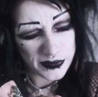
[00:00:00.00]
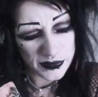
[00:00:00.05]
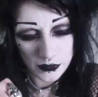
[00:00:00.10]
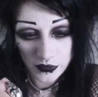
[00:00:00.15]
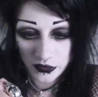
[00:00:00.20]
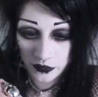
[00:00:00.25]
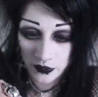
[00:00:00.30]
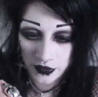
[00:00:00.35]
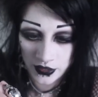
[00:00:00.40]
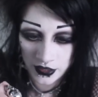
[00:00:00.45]

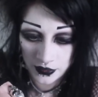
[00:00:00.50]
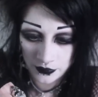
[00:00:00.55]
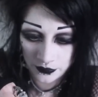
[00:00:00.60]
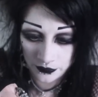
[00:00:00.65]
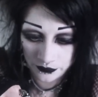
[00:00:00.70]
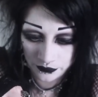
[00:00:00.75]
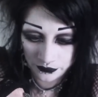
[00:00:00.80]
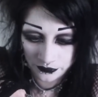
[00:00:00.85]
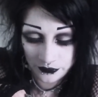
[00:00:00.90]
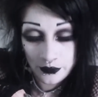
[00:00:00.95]
with my
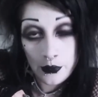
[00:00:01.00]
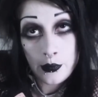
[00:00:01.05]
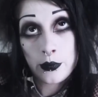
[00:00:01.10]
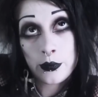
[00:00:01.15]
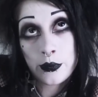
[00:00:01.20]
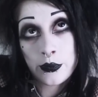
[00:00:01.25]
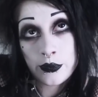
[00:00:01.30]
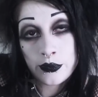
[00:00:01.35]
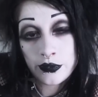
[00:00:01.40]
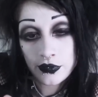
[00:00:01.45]

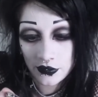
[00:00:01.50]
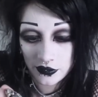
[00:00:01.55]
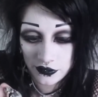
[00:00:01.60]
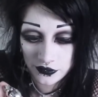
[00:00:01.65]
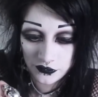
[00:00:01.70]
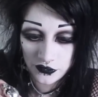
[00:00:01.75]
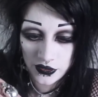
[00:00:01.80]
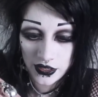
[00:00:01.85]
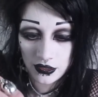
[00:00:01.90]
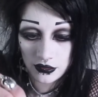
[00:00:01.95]

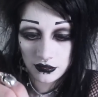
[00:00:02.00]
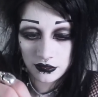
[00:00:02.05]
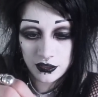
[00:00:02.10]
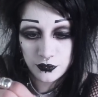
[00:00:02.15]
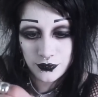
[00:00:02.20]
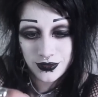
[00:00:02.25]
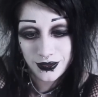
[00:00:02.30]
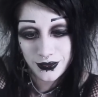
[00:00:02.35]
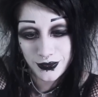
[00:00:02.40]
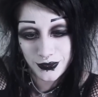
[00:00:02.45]
strength. There
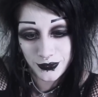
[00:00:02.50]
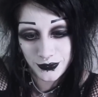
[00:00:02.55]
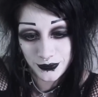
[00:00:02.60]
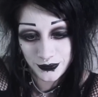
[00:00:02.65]
we go.